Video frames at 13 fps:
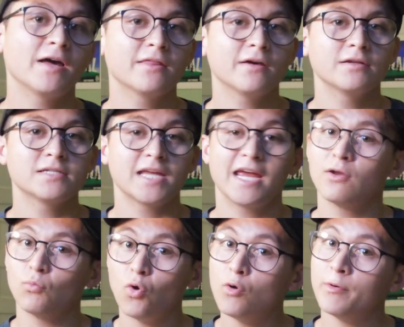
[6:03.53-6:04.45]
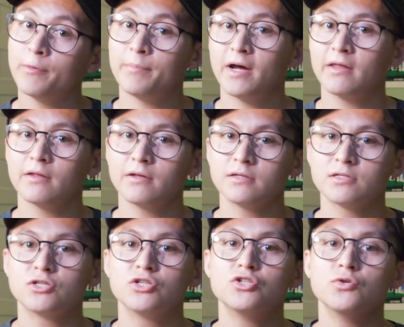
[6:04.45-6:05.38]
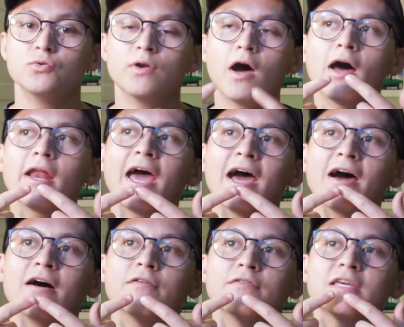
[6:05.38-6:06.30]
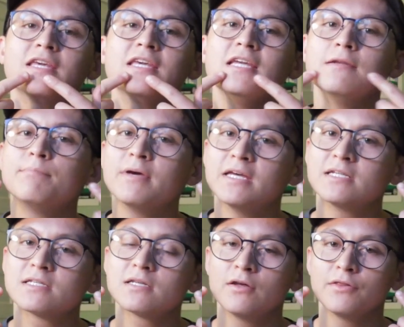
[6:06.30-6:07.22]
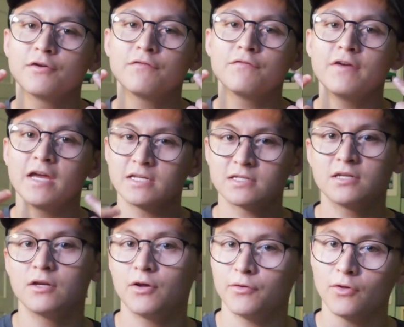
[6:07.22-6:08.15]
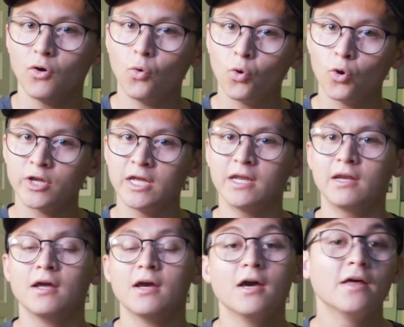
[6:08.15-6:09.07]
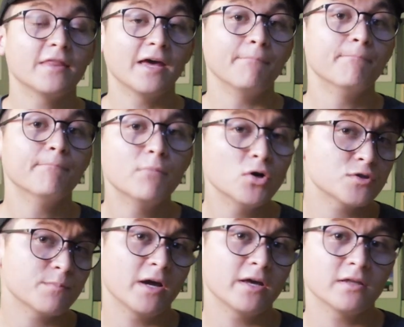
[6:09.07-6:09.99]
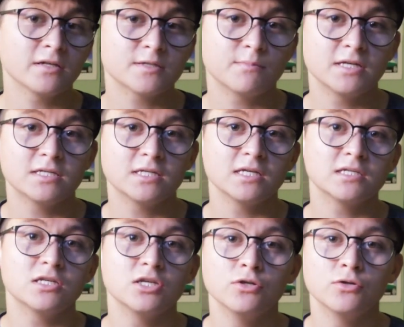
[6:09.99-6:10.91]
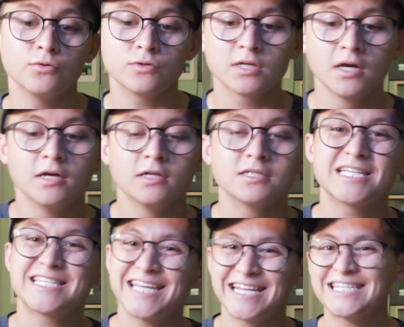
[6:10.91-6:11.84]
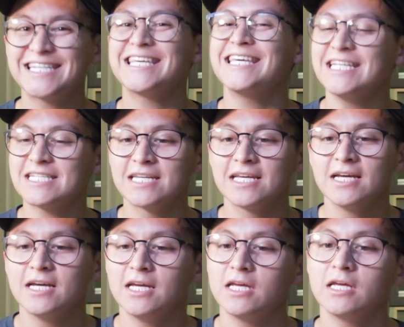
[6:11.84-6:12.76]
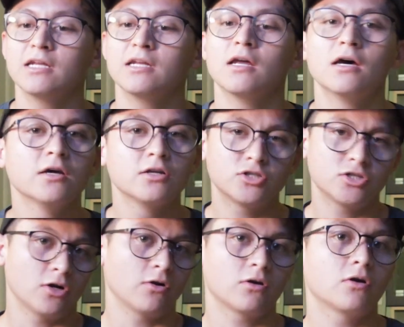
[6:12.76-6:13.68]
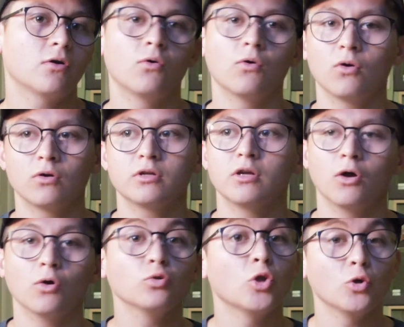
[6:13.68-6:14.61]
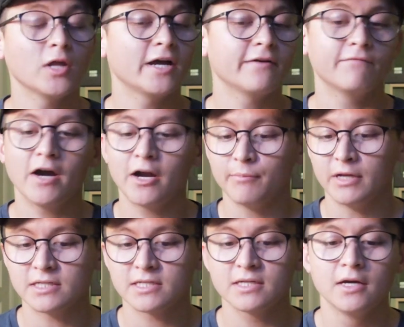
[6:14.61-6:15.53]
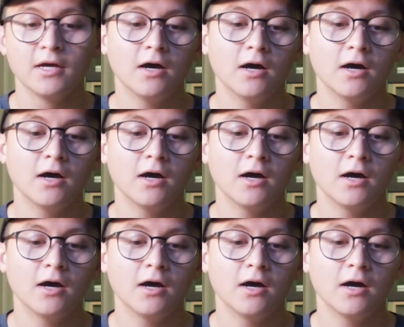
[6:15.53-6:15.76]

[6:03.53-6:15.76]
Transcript: pythons and woma pythons do not have heat pits on their face, you know, the organ that most python species use to sense heat in dark or, you know, low-light environments.